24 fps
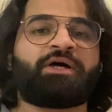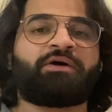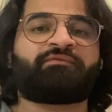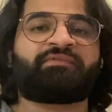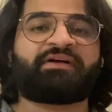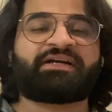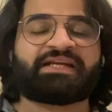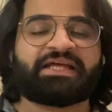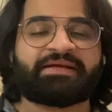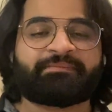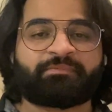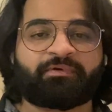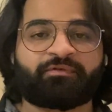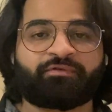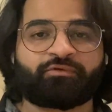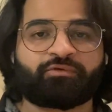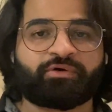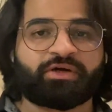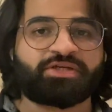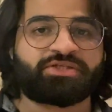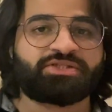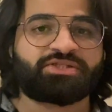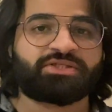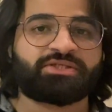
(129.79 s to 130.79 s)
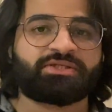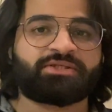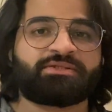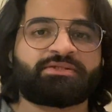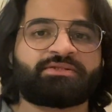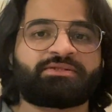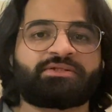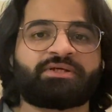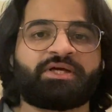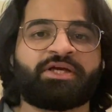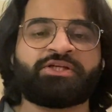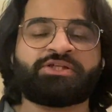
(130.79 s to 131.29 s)
what type of
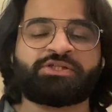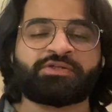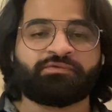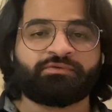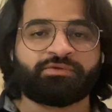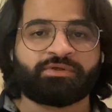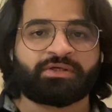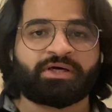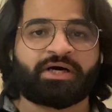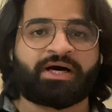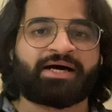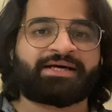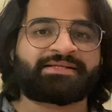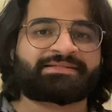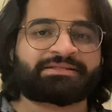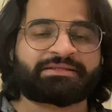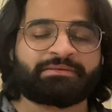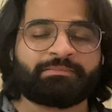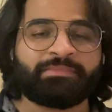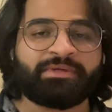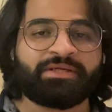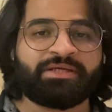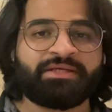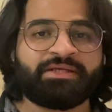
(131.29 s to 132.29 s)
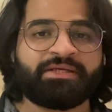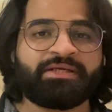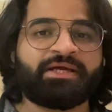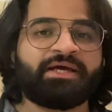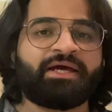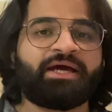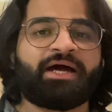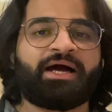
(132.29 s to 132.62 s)
questions interviewer asked me,